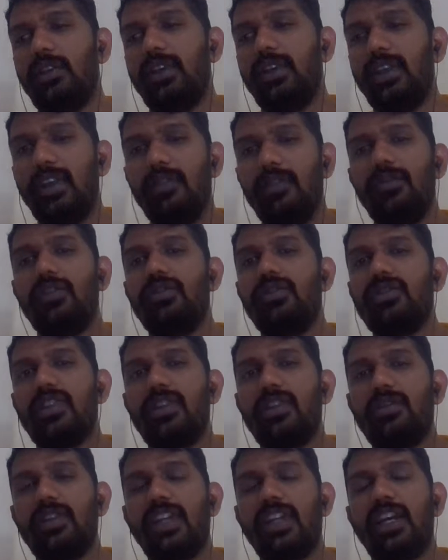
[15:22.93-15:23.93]
give
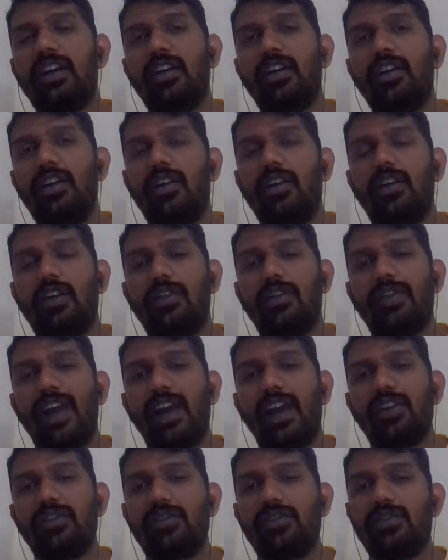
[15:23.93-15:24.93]
user to take a lot of
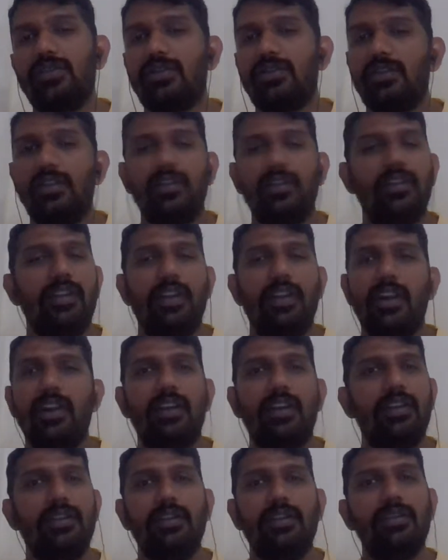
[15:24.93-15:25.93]
actions,
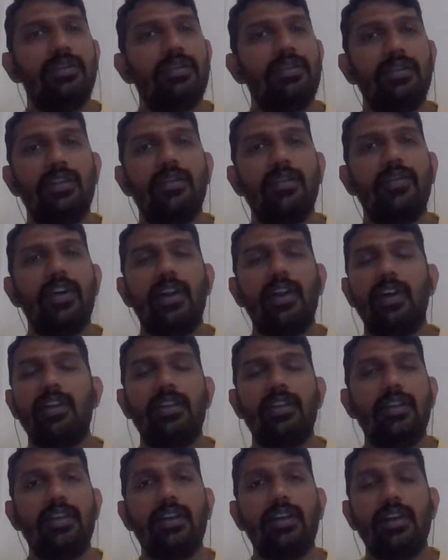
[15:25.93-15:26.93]
then
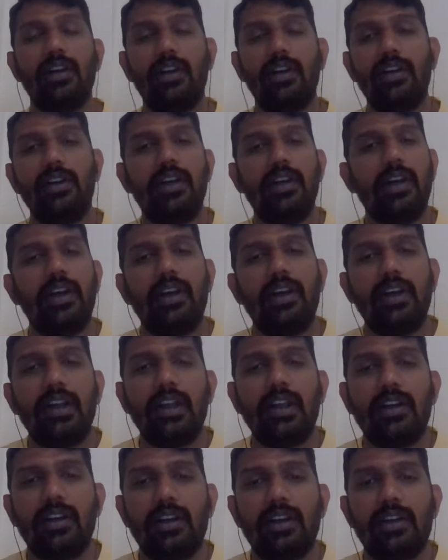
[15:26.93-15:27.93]
the
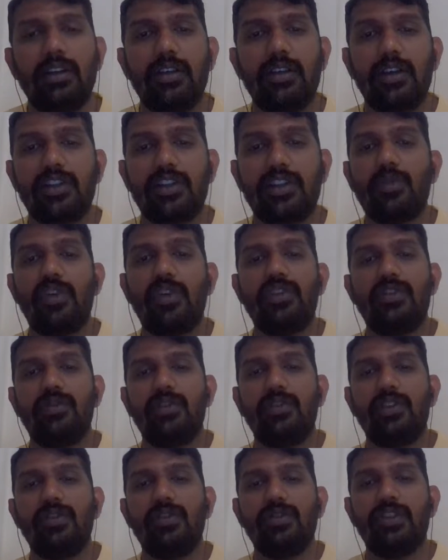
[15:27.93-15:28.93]
response
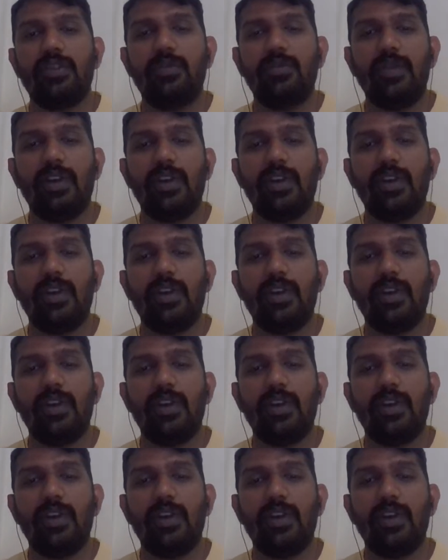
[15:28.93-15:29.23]
of the user